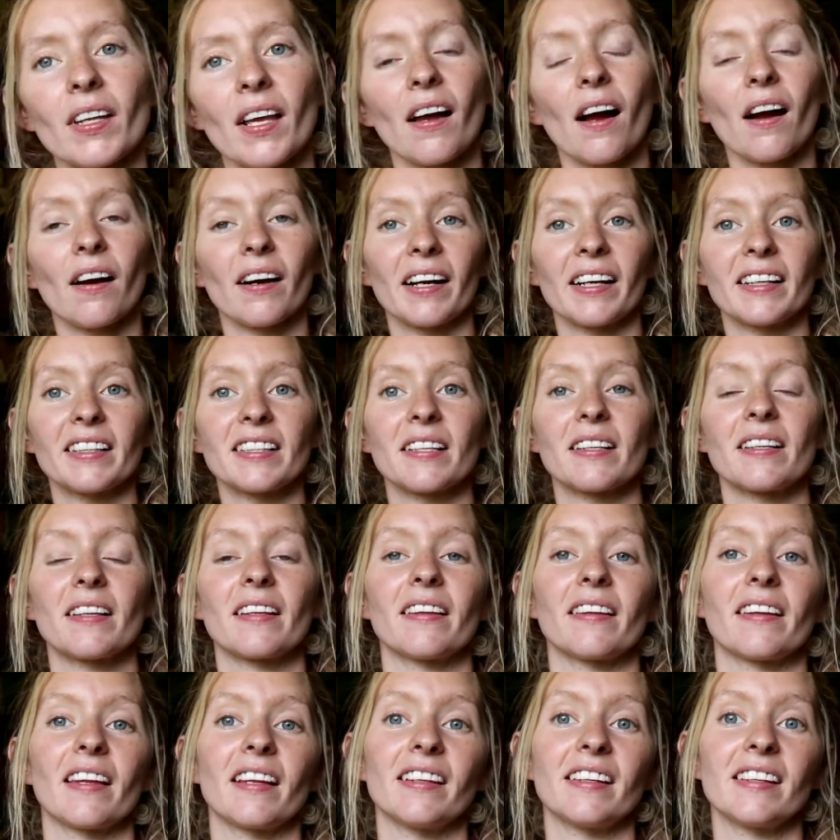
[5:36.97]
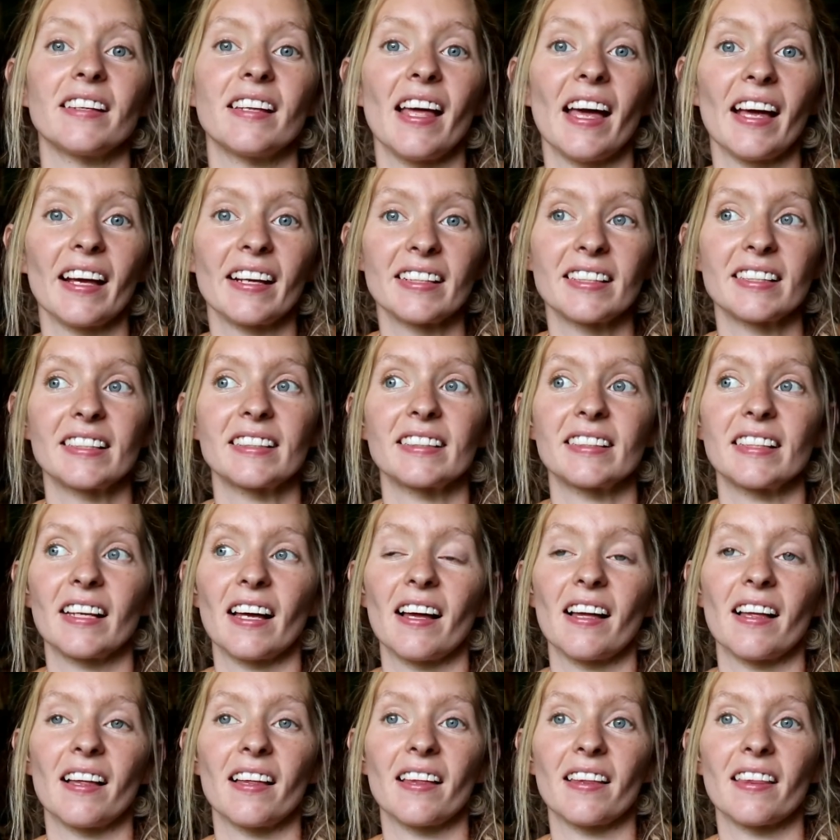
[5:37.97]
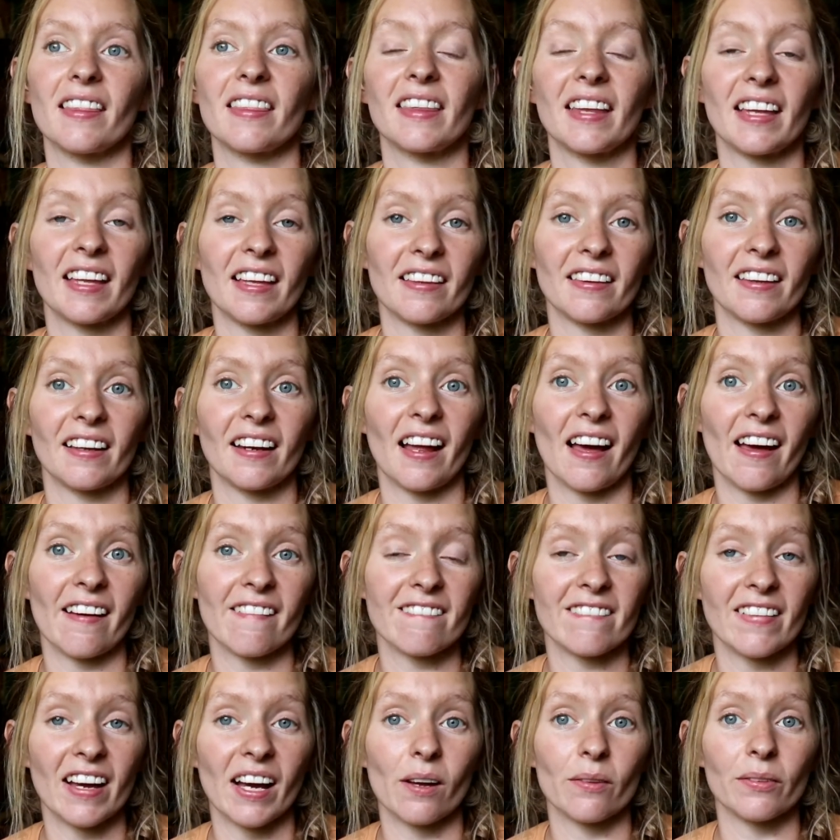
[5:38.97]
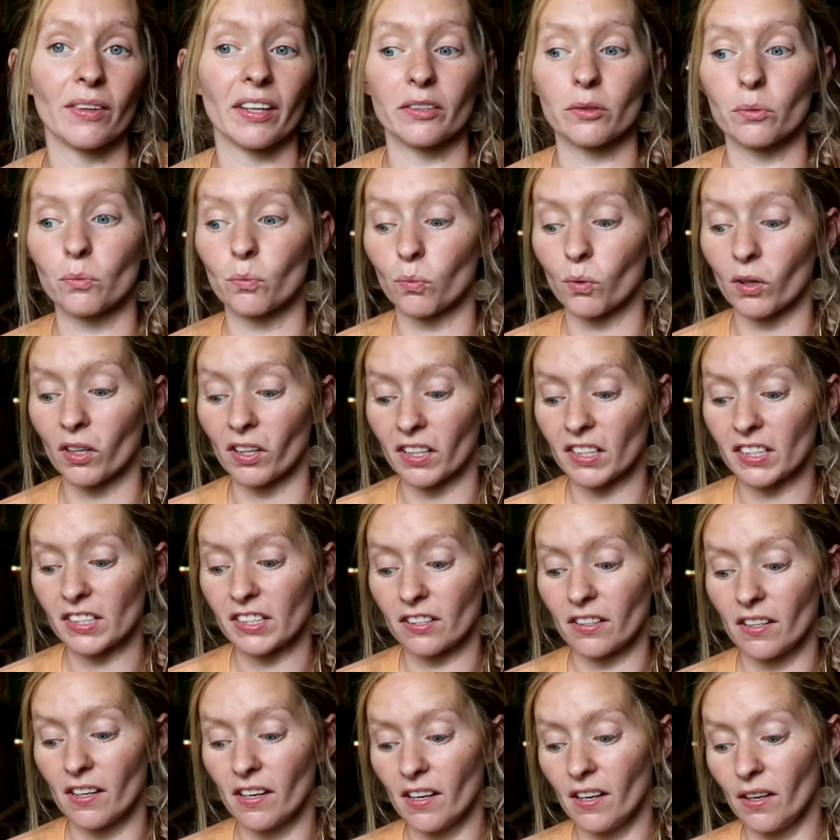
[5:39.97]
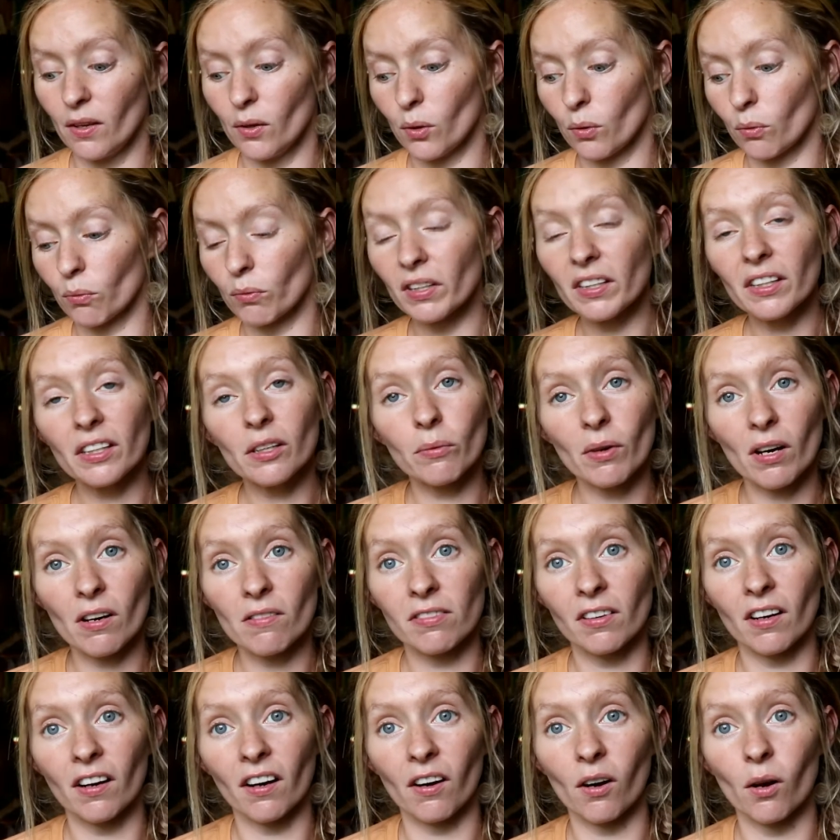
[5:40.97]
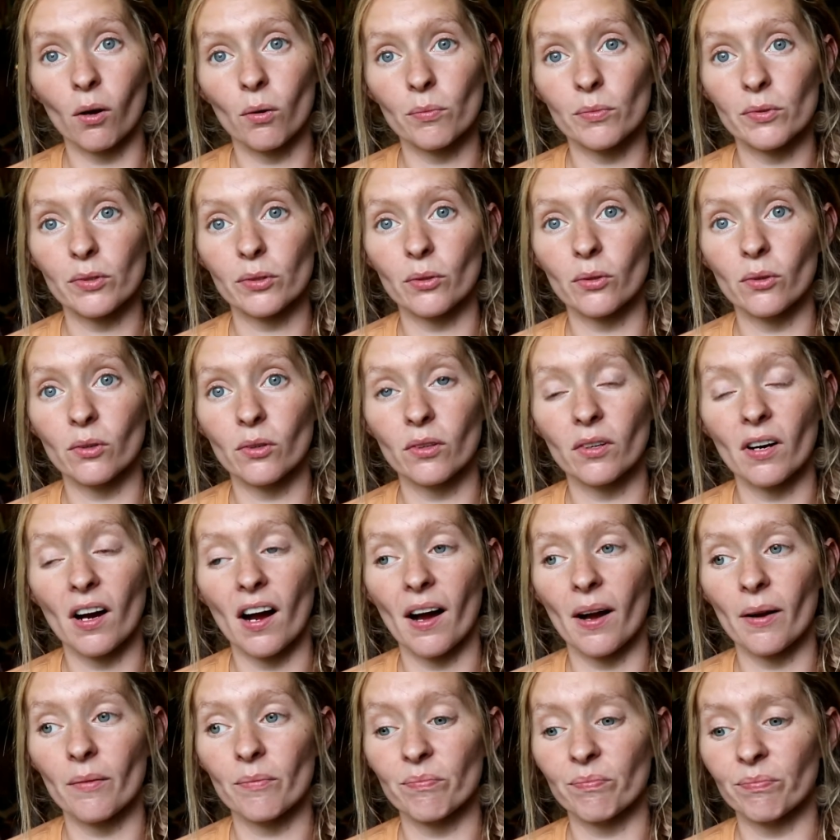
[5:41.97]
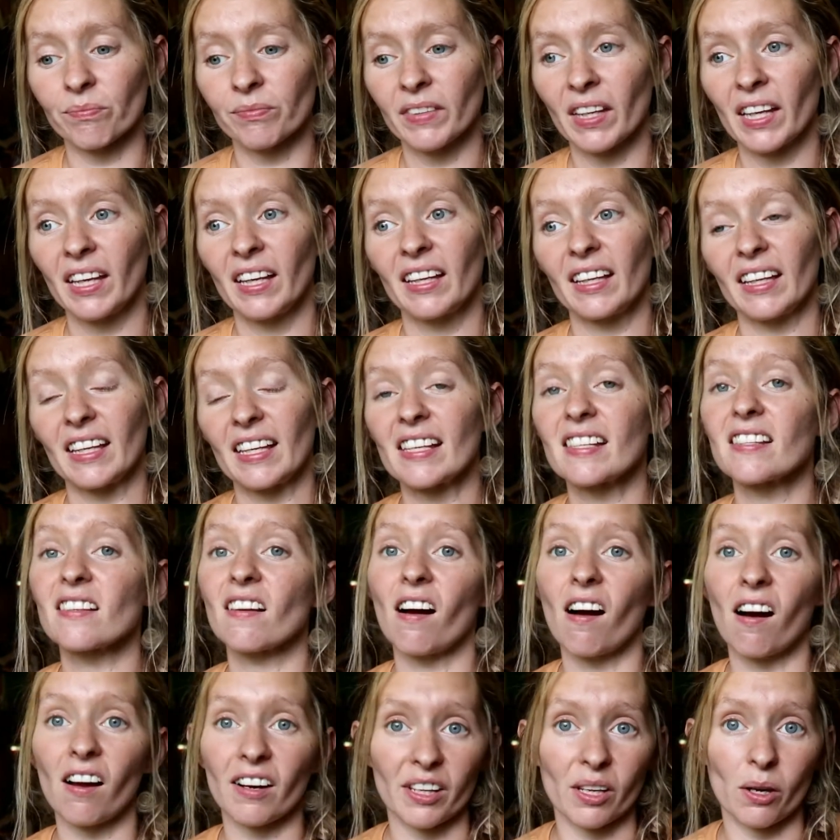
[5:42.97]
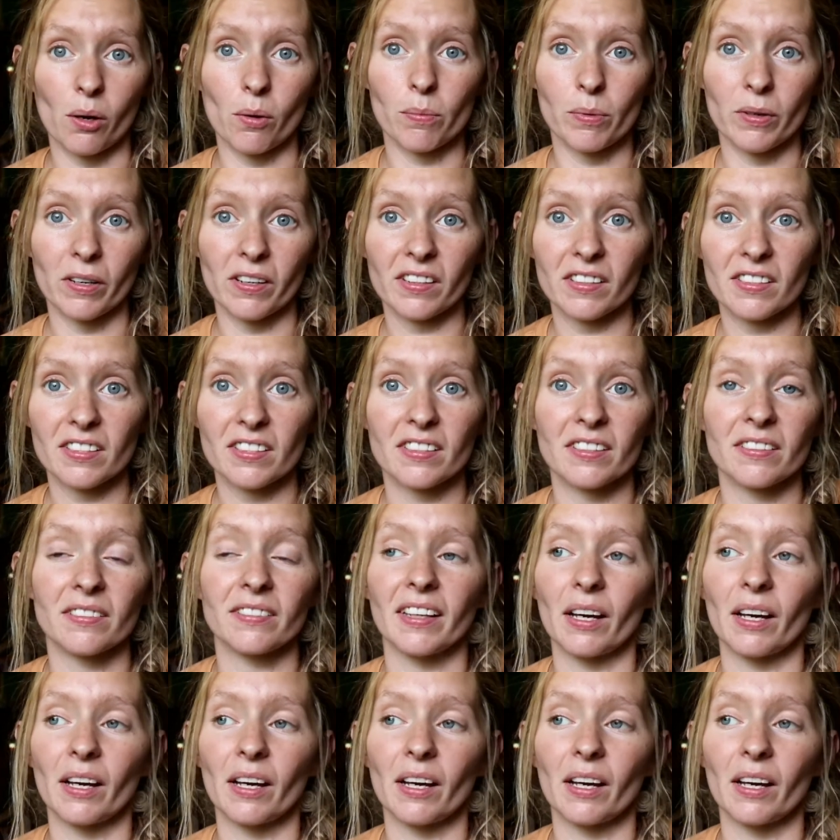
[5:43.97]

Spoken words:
All right, the next thing that I found that works really well for our homeschool is audiobooks.